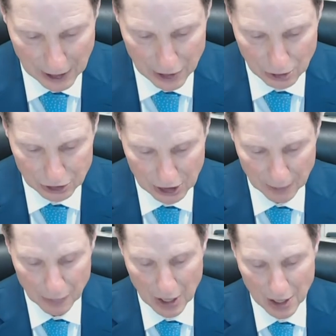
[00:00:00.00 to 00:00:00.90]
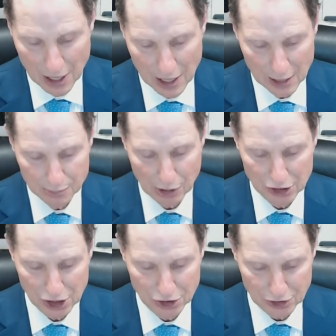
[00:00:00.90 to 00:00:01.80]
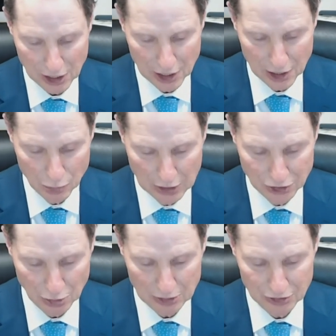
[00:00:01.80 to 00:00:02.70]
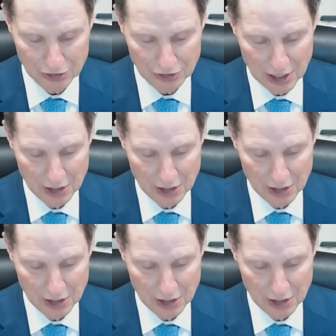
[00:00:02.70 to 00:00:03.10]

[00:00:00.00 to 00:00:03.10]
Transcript: uh, using uh, precious uh, resources.